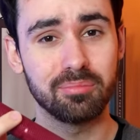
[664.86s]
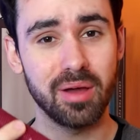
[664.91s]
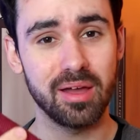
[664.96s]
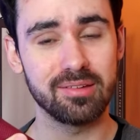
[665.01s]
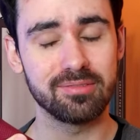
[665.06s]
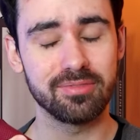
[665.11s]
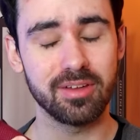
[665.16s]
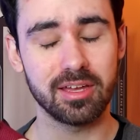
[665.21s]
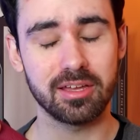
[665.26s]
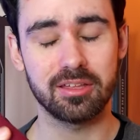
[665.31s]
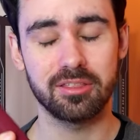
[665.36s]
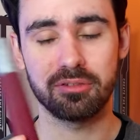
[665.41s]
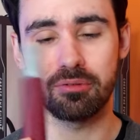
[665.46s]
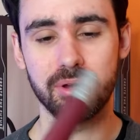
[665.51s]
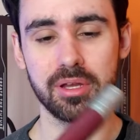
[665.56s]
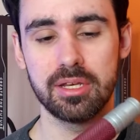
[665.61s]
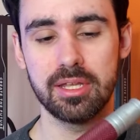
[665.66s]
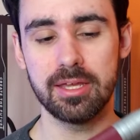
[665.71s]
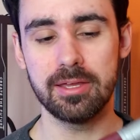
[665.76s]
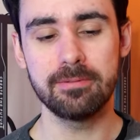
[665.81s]
by Vec
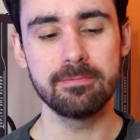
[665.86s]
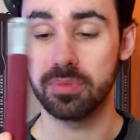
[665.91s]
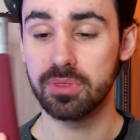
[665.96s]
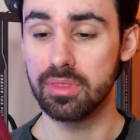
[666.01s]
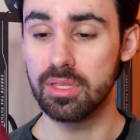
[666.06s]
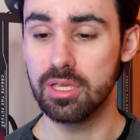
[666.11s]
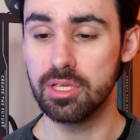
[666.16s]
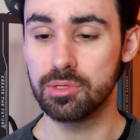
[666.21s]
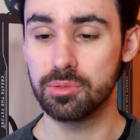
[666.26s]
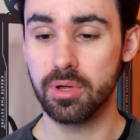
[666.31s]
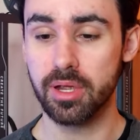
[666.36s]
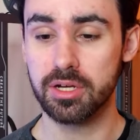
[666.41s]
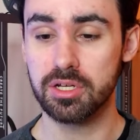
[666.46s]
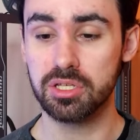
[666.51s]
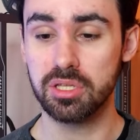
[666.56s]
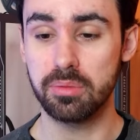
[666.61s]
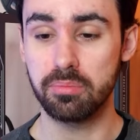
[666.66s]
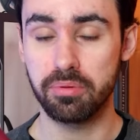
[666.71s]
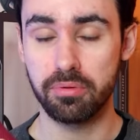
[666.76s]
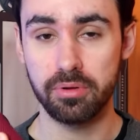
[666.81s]
3D. These were
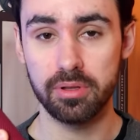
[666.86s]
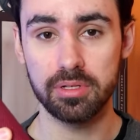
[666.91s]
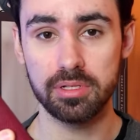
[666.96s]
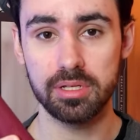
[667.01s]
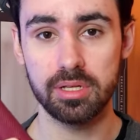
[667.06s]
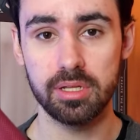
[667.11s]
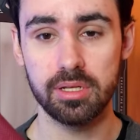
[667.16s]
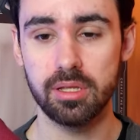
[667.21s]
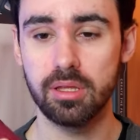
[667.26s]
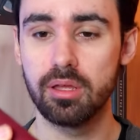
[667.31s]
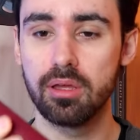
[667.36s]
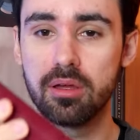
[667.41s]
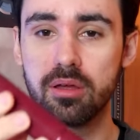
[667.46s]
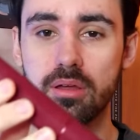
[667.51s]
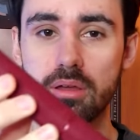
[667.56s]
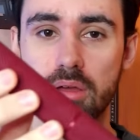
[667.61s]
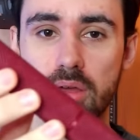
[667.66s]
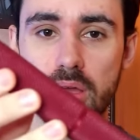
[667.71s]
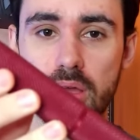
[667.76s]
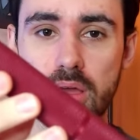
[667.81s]
actually printed,
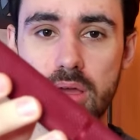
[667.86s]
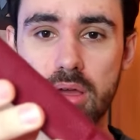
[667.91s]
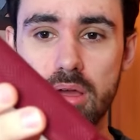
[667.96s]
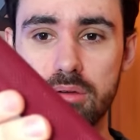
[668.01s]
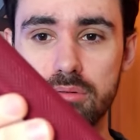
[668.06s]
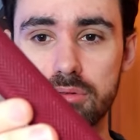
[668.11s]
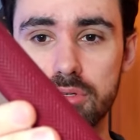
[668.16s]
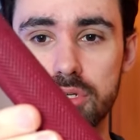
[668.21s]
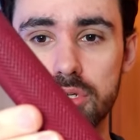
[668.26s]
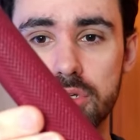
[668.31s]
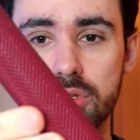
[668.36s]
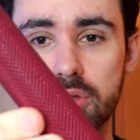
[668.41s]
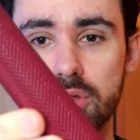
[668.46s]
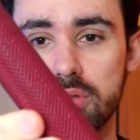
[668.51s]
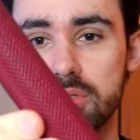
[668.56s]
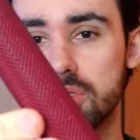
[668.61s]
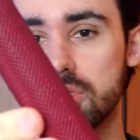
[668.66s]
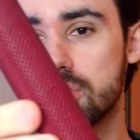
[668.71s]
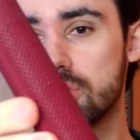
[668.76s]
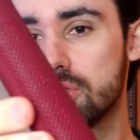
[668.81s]
I'll try
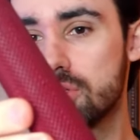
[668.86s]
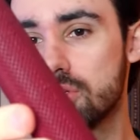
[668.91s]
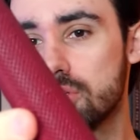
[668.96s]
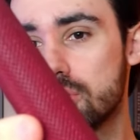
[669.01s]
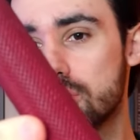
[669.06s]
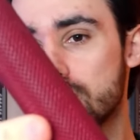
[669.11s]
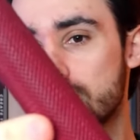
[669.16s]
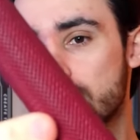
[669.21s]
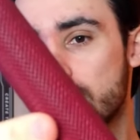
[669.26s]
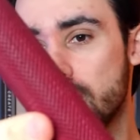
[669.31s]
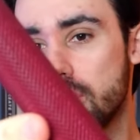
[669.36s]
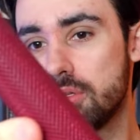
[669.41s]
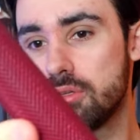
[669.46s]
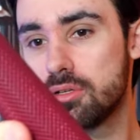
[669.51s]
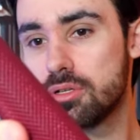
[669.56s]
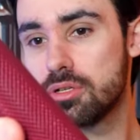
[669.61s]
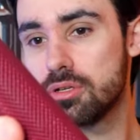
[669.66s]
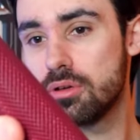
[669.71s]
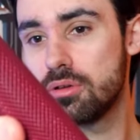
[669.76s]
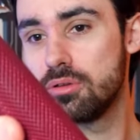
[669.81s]
and
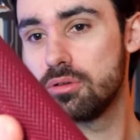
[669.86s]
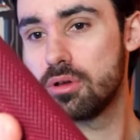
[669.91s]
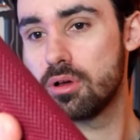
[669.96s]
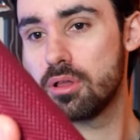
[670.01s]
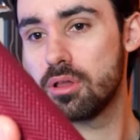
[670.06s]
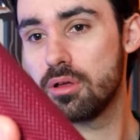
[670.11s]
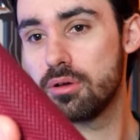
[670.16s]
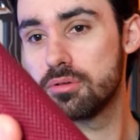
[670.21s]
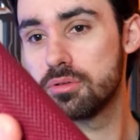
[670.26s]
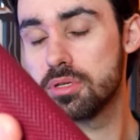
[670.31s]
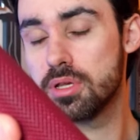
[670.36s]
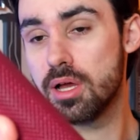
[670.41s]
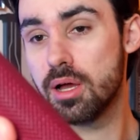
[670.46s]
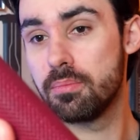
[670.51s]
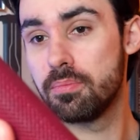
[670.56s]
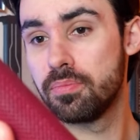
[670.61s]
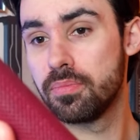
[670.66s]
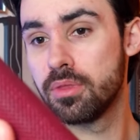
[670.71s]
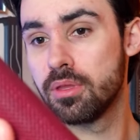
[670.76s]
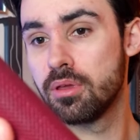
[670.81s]
show you close
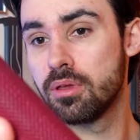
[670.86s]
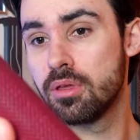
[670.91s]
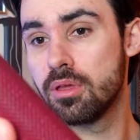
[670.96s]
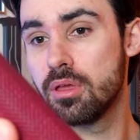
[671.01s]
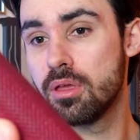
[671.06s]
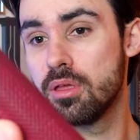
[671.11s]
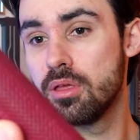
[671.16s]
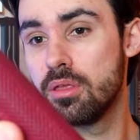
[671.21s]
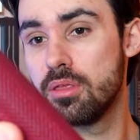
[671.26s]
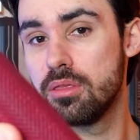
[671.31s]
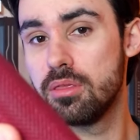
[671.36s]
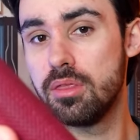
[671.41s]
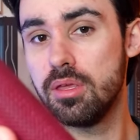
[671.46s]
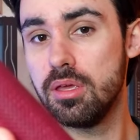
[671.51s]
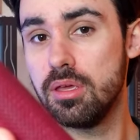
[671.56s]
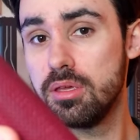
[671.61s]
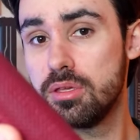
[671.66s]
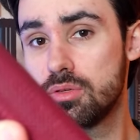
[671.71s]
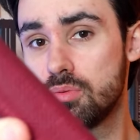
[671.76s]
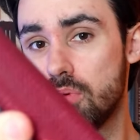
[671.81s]
up.
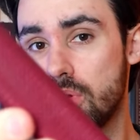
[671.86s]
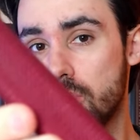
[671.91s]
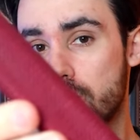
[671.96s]
These were